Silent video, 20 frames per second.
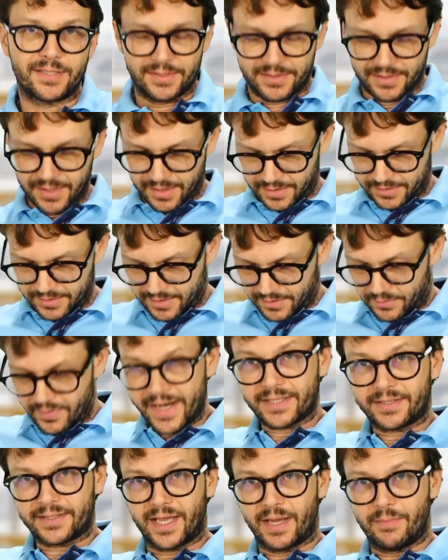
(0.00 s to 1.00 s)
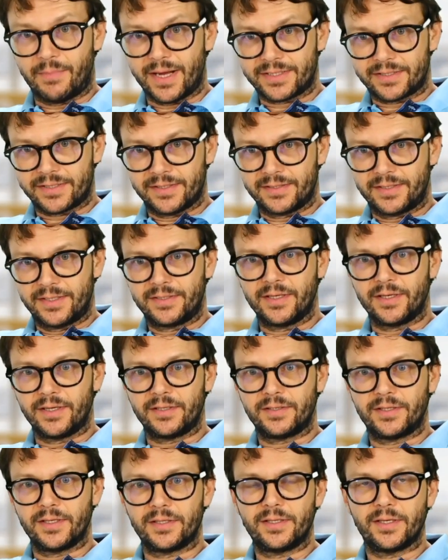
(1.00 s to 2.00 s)
the recti muscles,
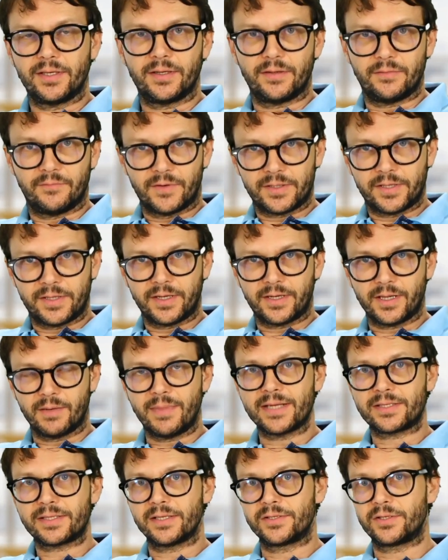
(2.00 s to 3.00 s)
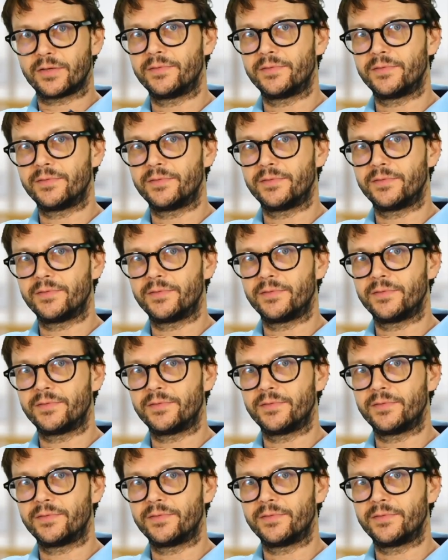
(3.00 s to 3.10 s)
the vertical muscles of the